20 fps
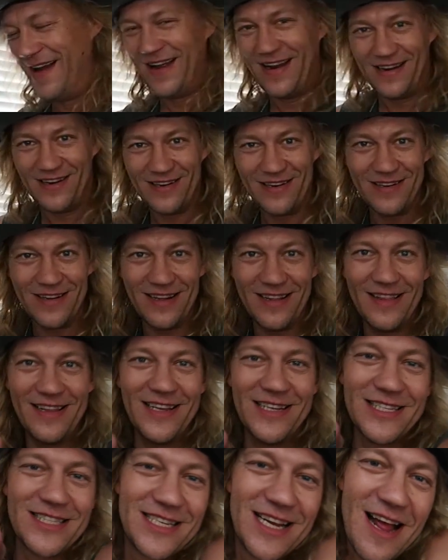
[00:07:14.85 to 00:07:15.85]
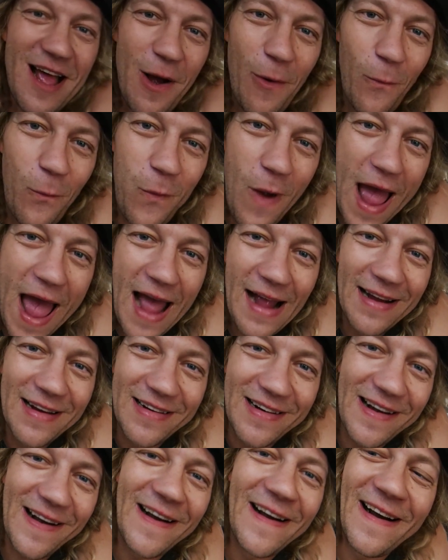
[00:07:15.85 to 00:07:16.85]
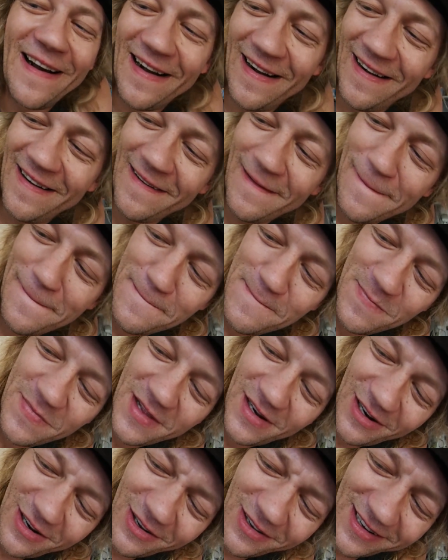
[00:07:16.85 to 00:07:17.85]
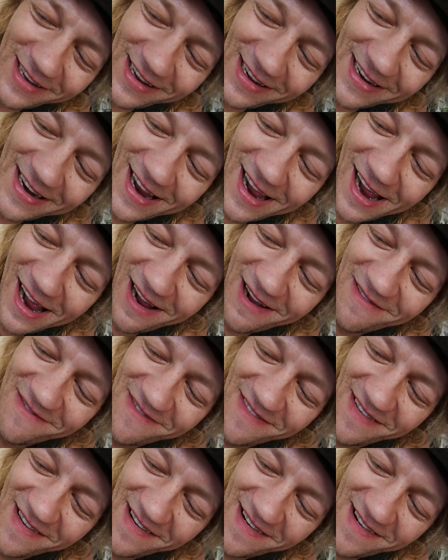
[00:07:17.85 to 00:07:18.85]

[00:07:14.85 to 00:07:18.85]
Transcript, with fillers: Look at this wanker. Look at him.